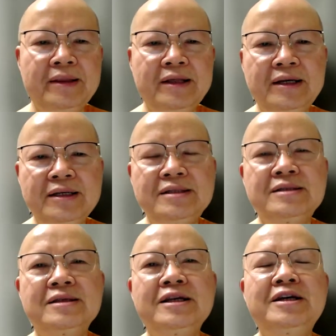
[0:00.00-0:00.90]
It
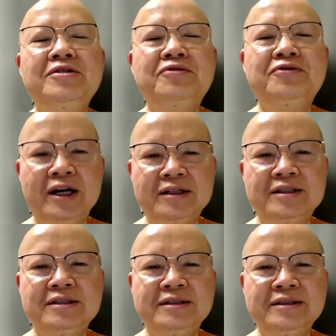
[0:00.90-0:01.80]
is, in
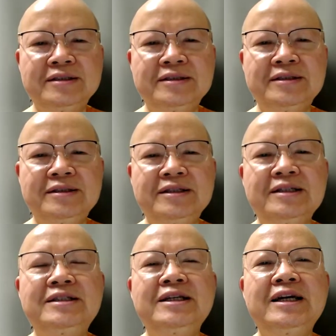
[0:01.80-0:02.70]
fact,
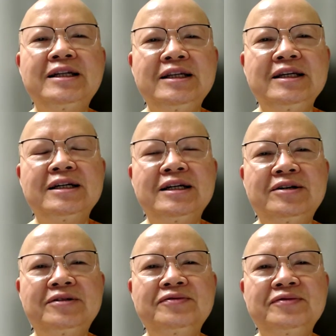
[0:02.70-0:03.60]
the technique
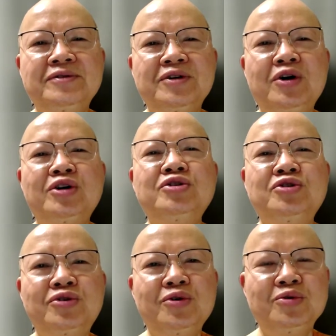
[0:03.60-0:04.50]
of
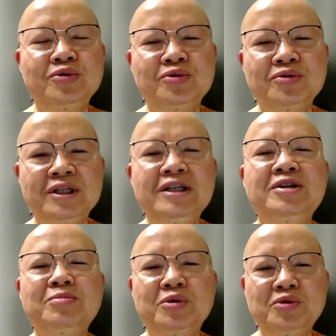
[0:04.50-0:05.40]
control the
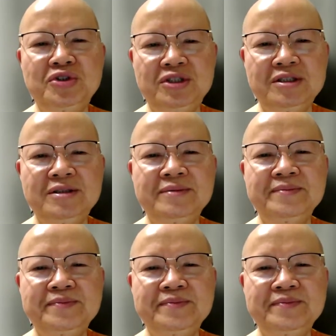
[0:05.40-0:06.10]
emotion.